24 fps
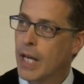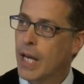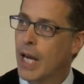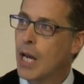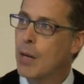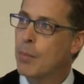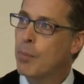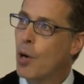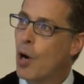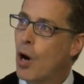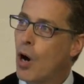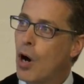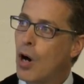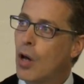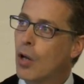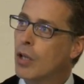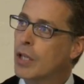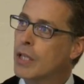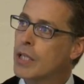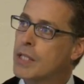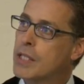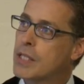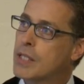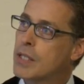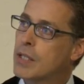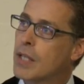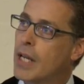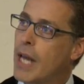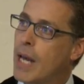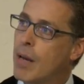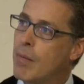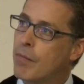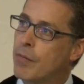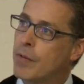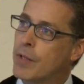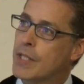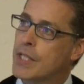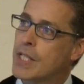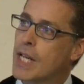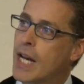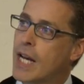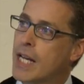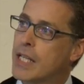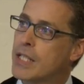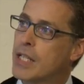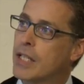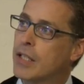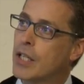And Paul is
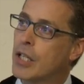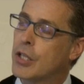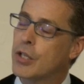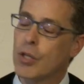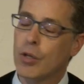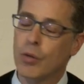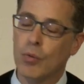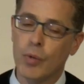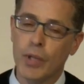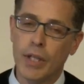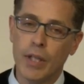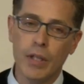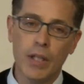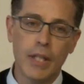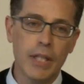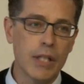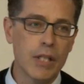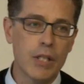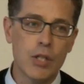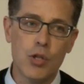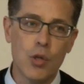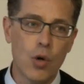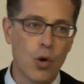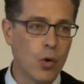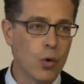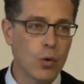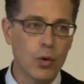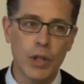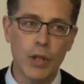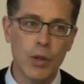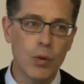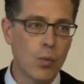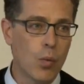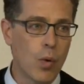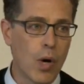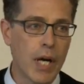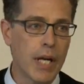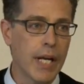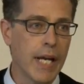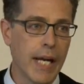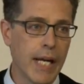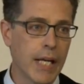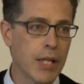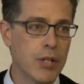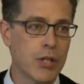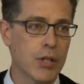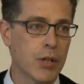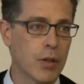emphasizing that there really is only one
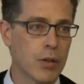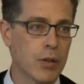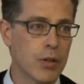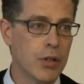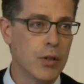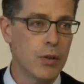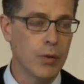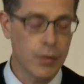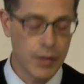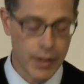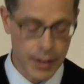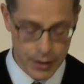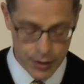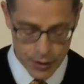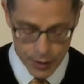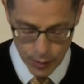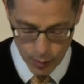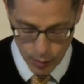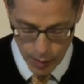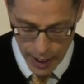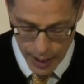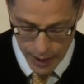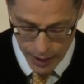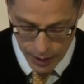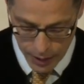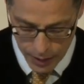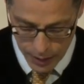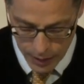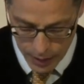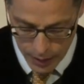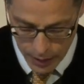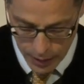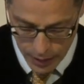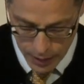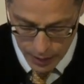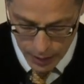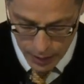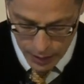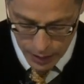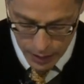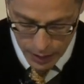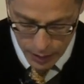answer to this threat,